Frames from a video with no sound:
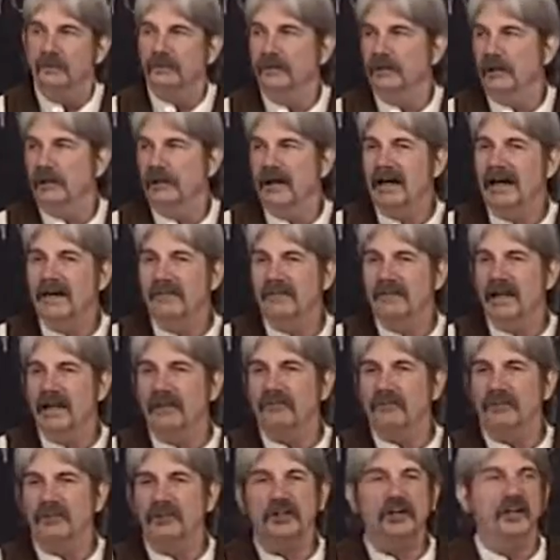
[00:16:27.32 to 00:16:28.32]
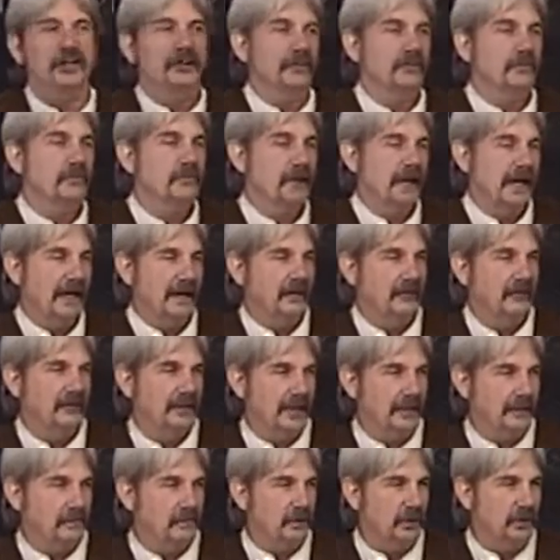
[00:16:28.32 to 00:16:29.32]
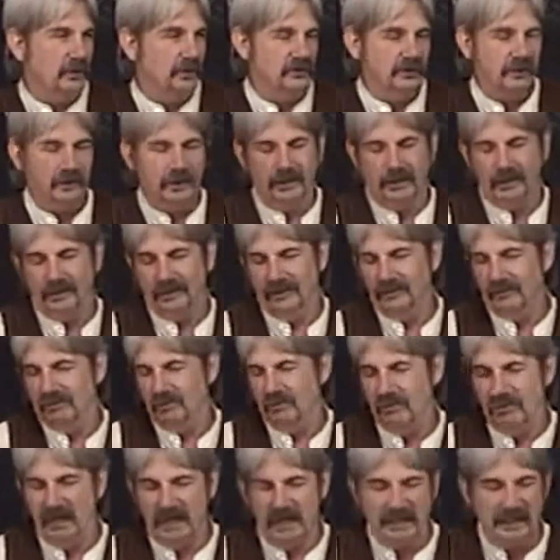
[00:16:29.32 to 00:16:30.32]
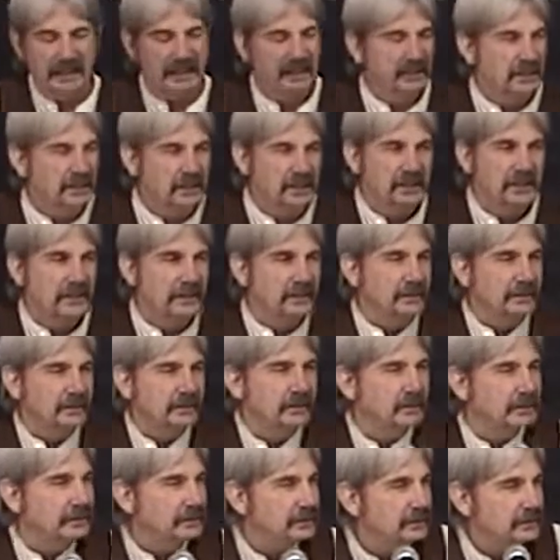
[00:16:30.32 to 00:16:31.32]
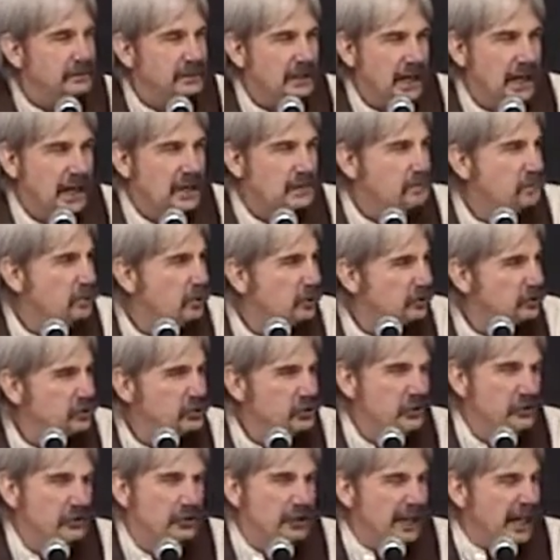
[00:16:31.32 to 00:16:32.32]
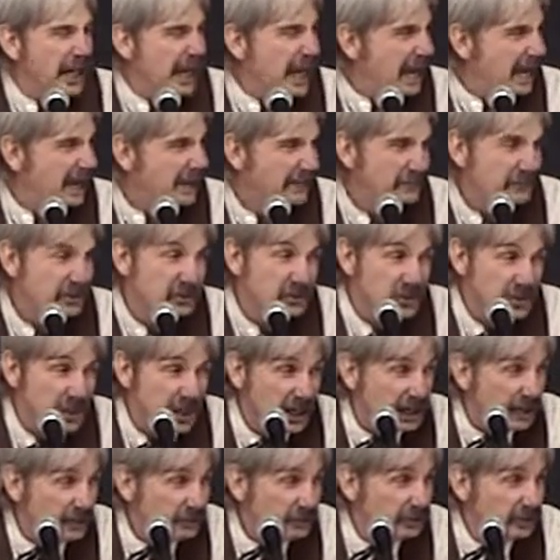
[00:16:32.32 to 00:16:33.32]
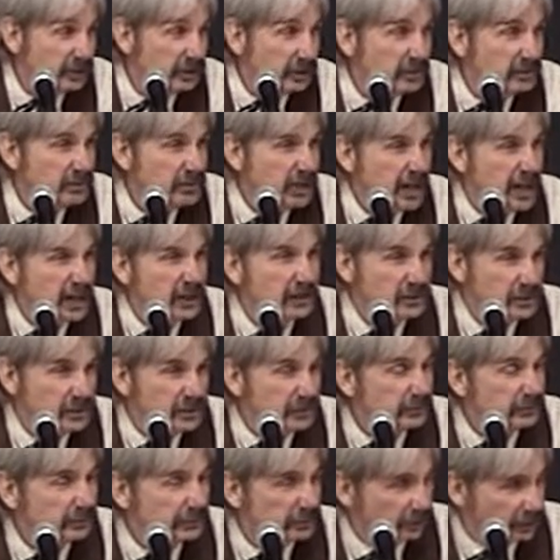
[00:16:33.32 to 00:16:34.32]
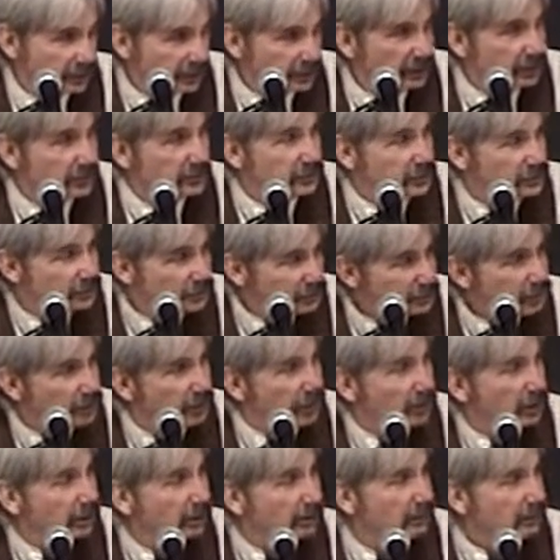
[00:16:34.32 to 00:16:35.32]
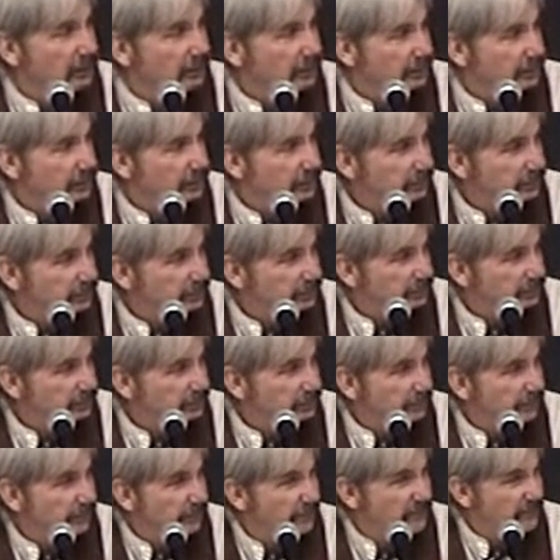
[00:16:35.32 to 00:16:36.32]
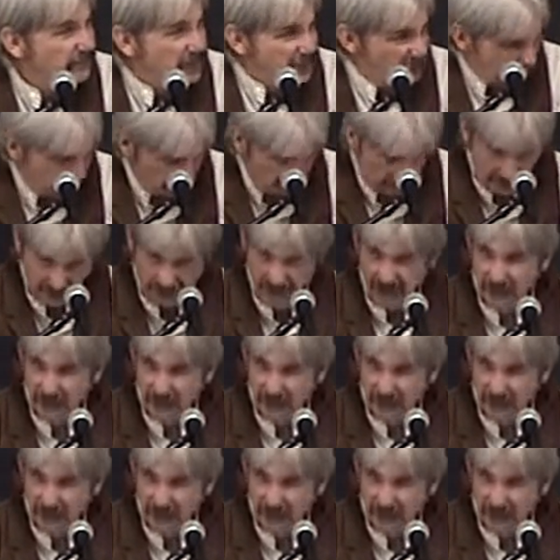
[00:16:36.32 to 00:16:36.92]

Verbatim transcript: you know, I've never done as bad as that person. Oh, God put you in half the chance to do that, and you'll see that you are filthy.